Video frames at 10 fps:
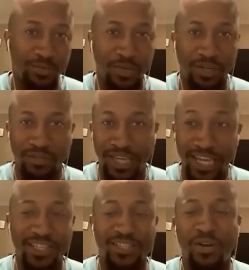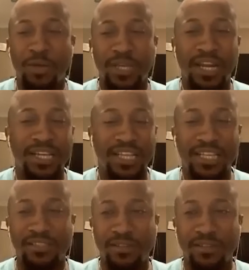with kids. You know what I'm saying? Like,
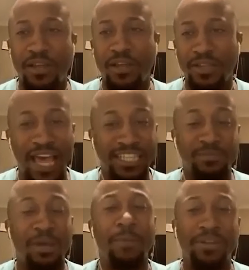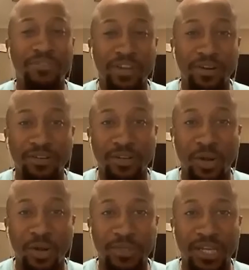that's my big fear. You
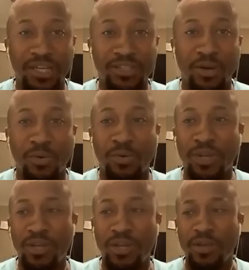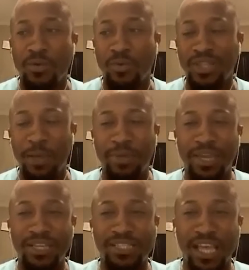know what I'm saying? So with that
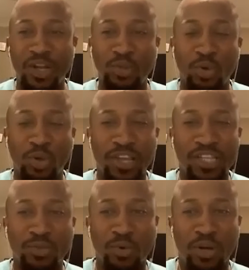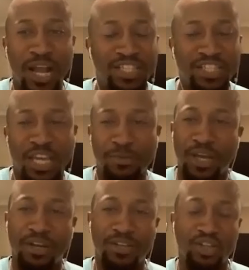being said, it was one of the things where I just kept
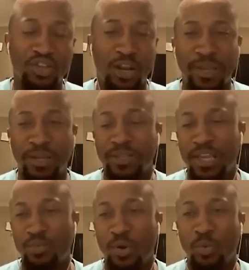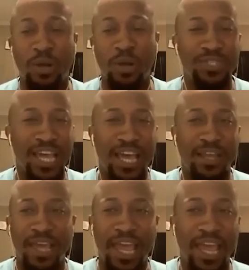trying to make things work where I was at,
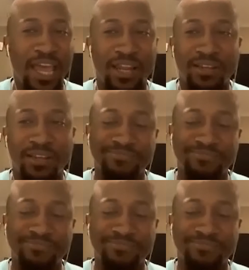and